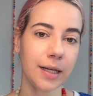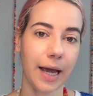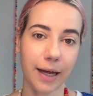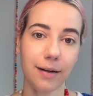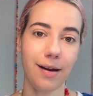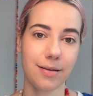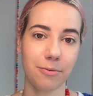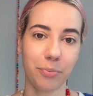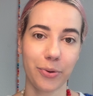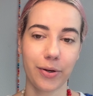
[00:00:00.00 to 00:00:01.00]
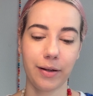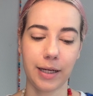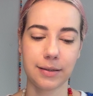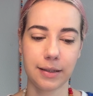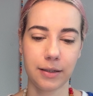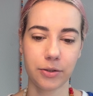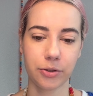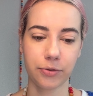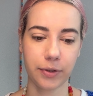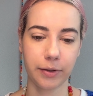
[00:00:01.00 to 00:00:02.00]
And it is important, I think,
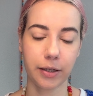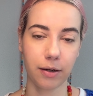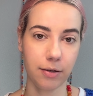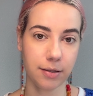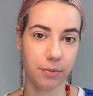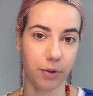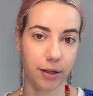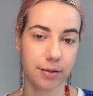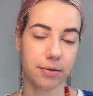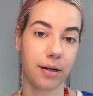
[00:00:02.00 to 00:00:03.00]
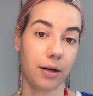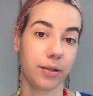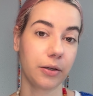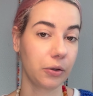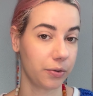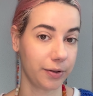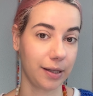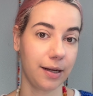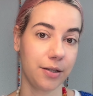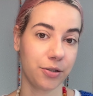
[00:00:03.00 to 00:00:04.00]
to very closely monitor how their current
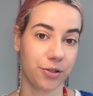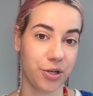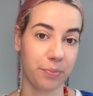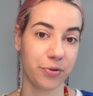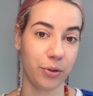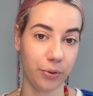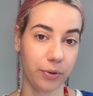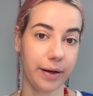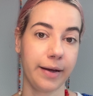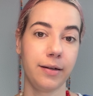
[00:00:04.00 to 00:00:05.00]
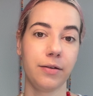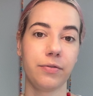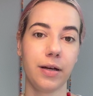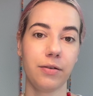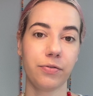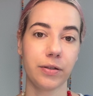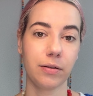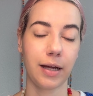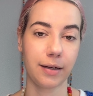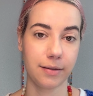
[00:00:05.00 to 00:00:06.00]
relationships look, and if they
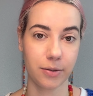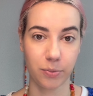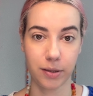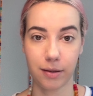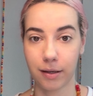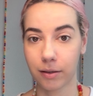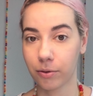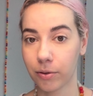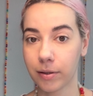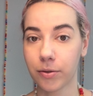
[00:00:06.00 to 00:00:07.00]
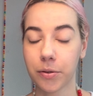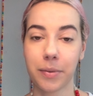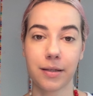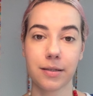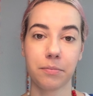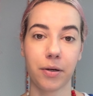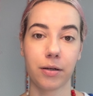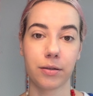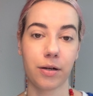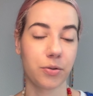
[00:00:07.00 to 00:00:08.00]
feel like this with their current romantic
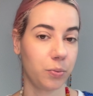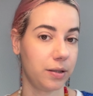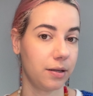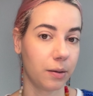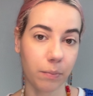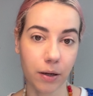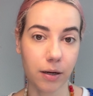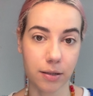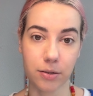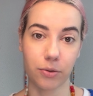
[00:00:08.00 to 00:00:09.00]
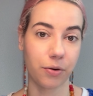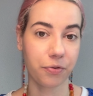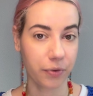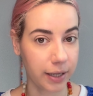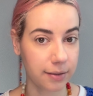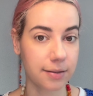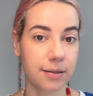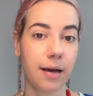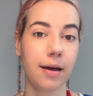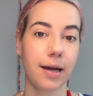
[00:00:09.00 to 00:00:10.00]
partners, with their boss or friends
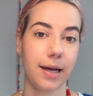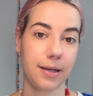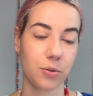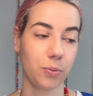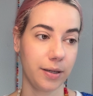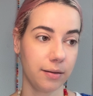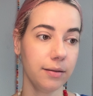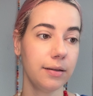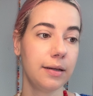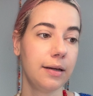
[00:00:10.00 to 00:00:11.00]
as well.